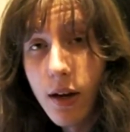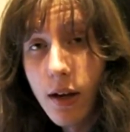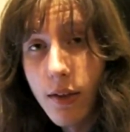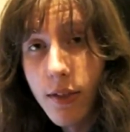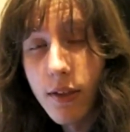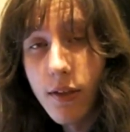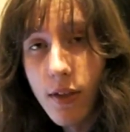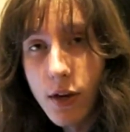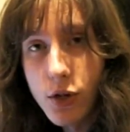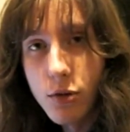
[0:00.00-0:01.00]
I think that
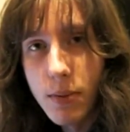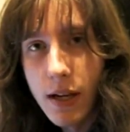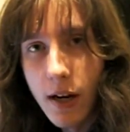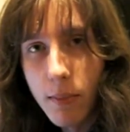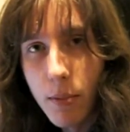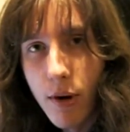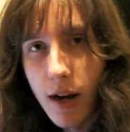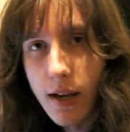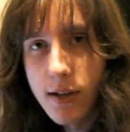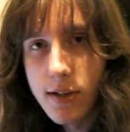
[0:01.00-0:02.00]
there should be an upper
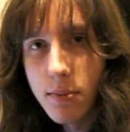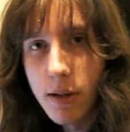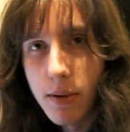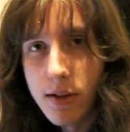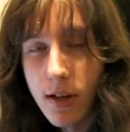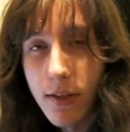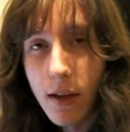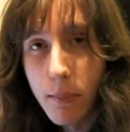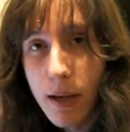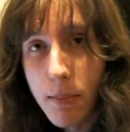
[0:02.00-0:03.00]
bracket simply because I
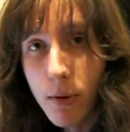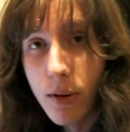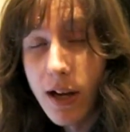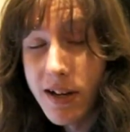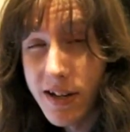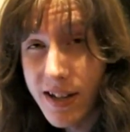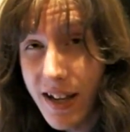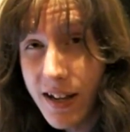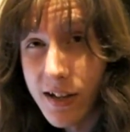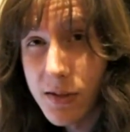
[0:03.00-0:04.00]
think people,
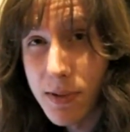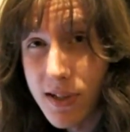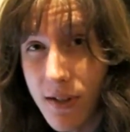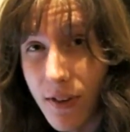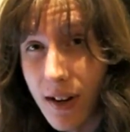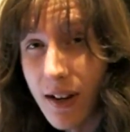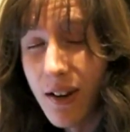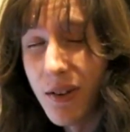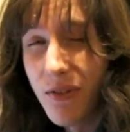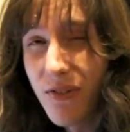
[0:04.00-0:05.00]
entertainers specifically,
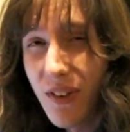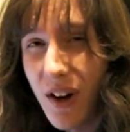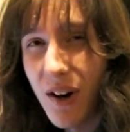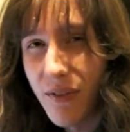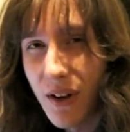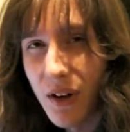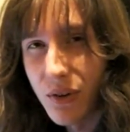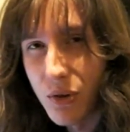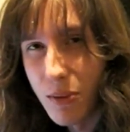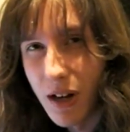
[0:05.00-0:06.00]
earn far, far
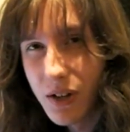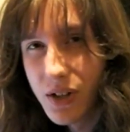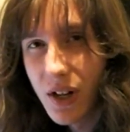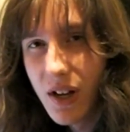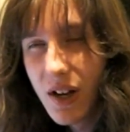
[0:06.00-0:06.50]
too much.